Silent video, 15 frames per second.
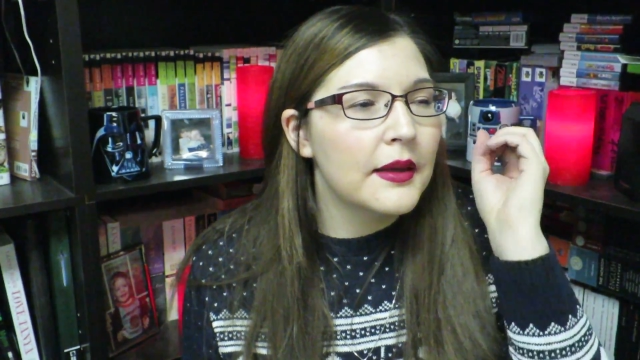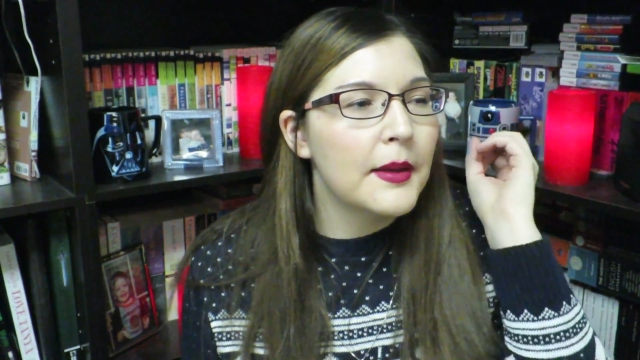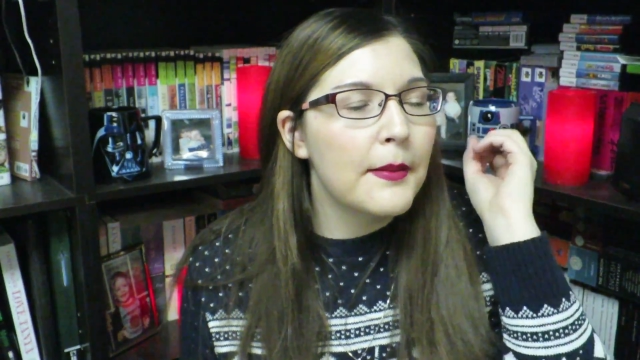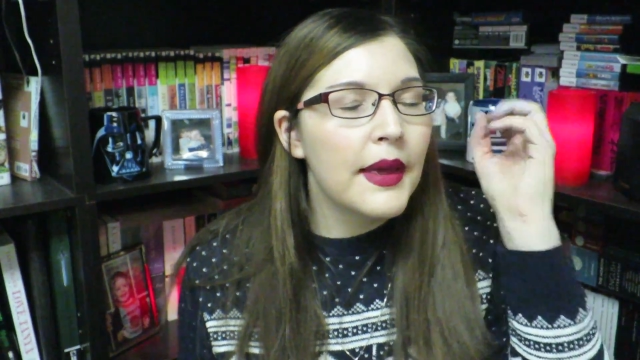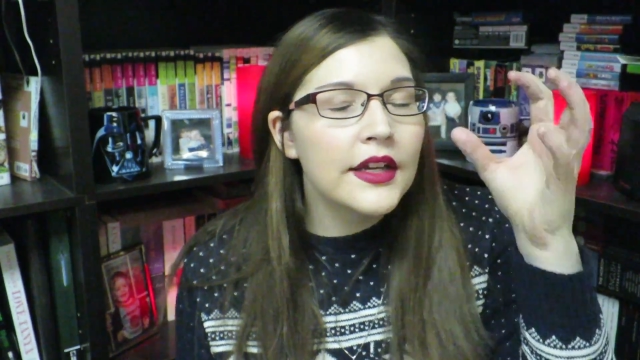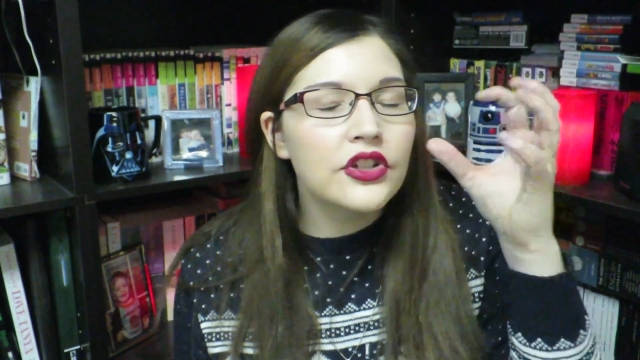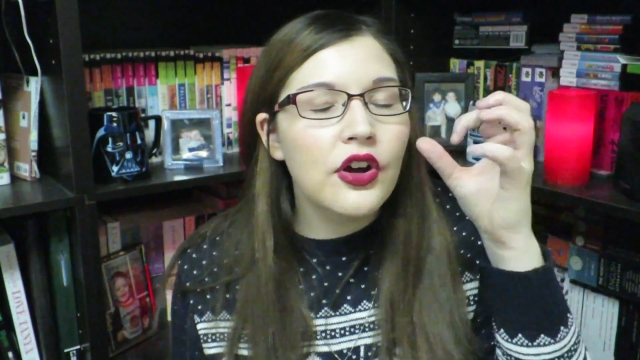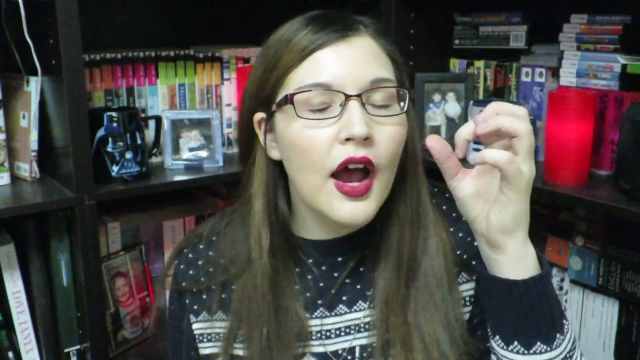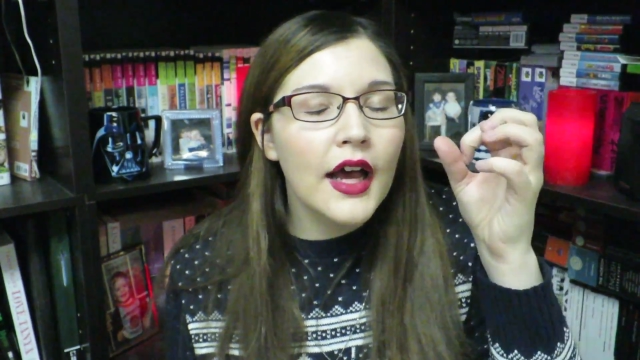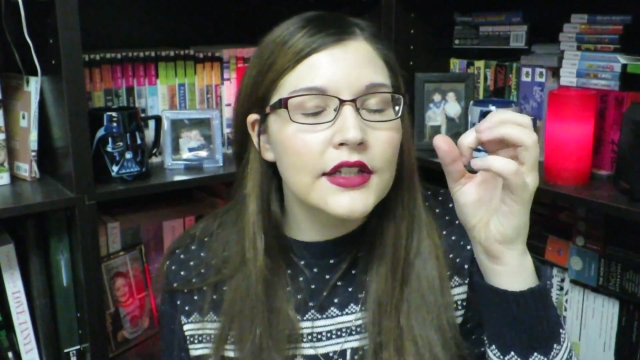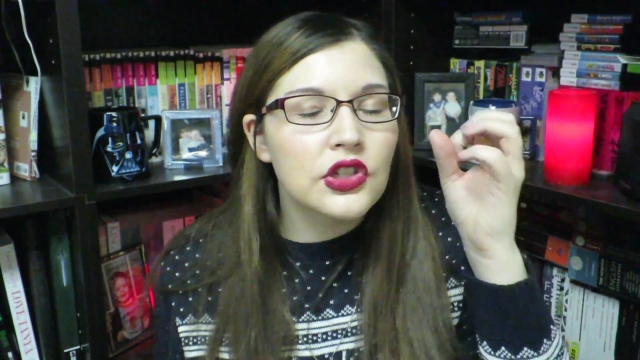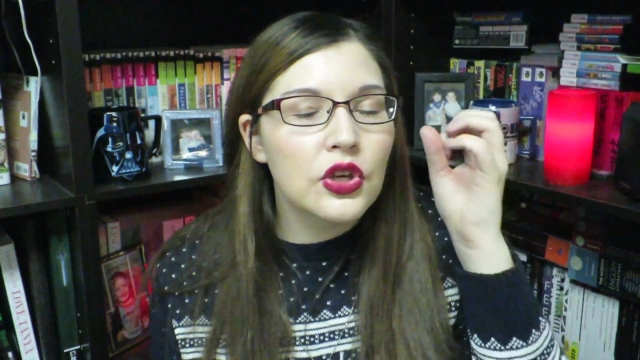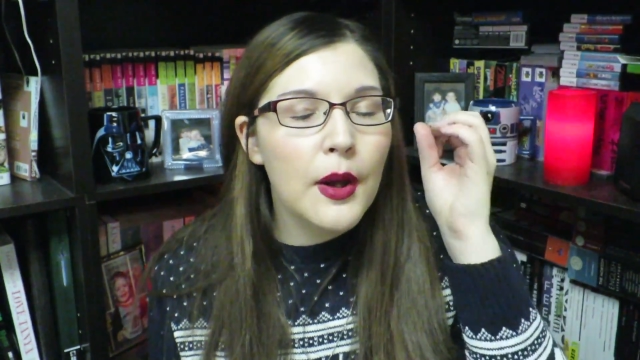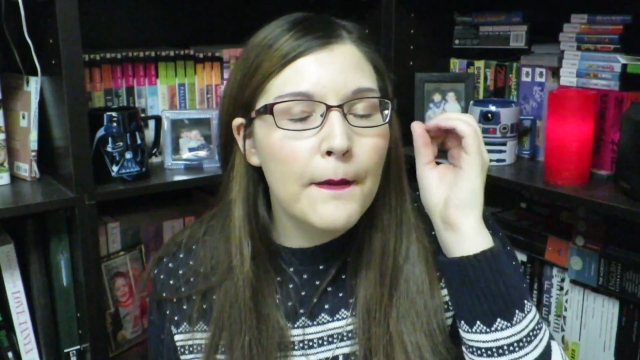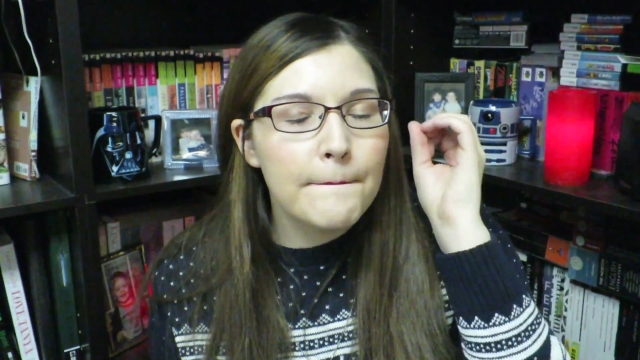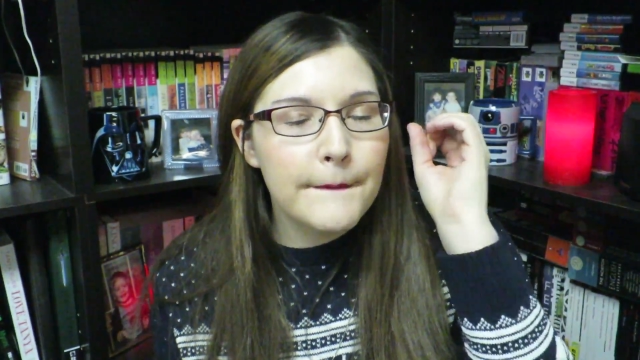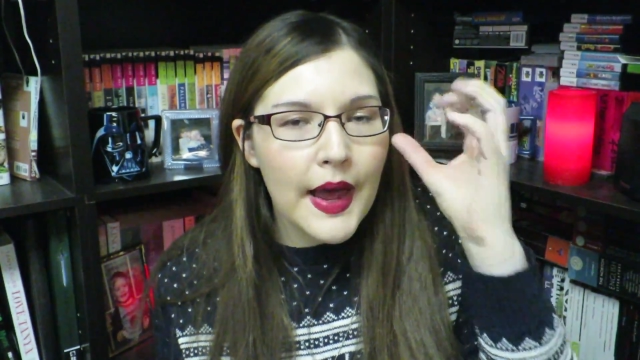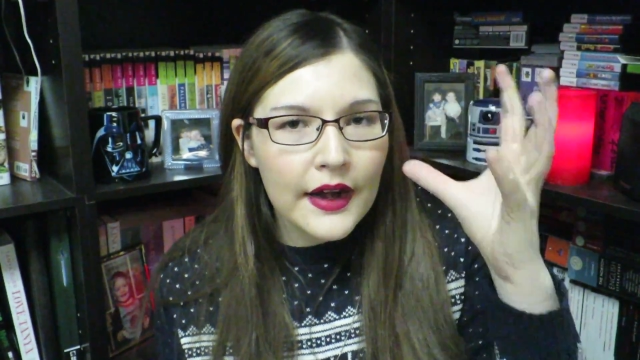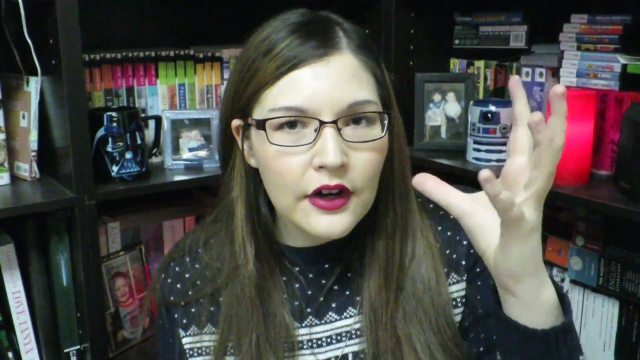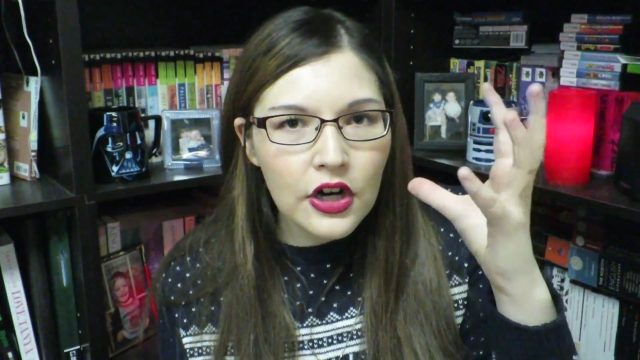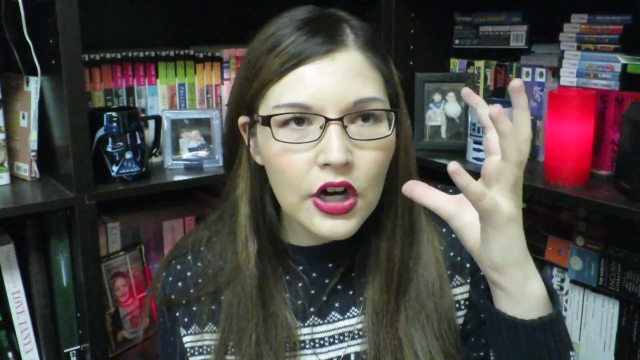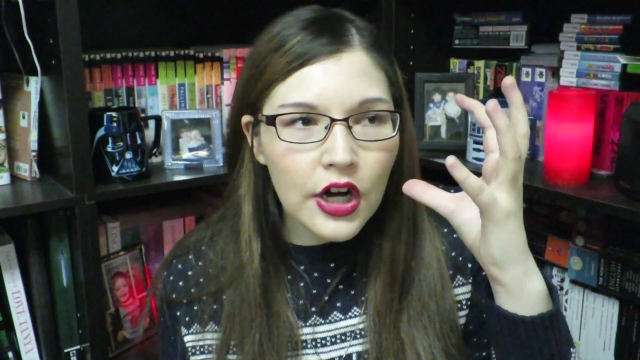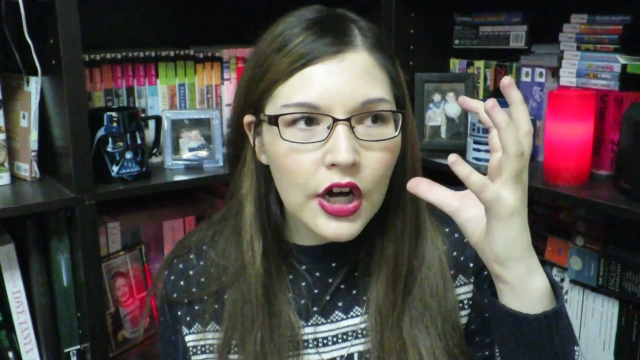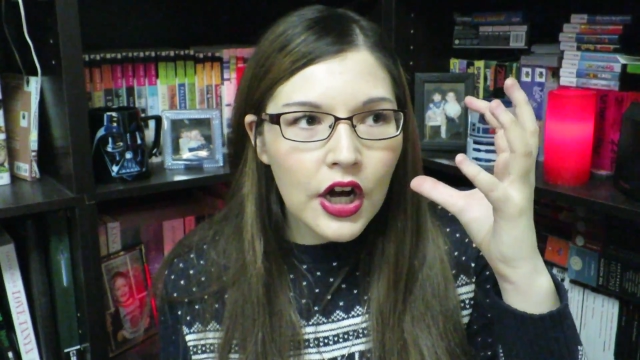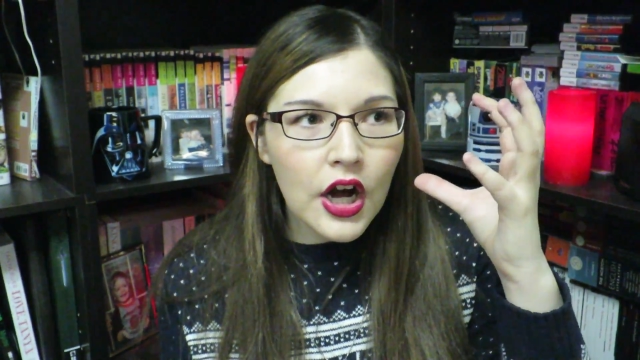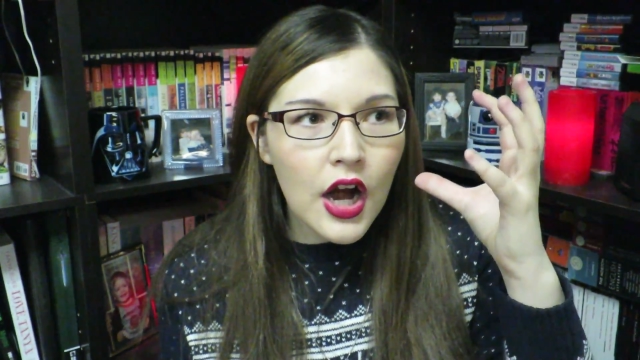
made your eyes look better,